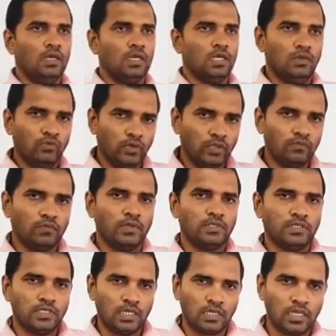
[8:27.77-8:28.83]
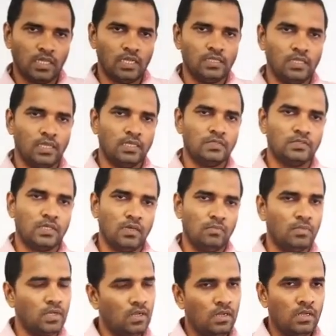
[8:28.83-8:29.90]
Even if I take another
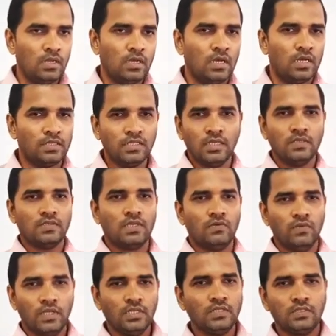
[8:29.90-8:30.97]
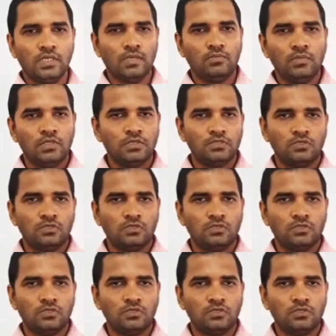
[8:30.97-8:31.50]
example, things are very same.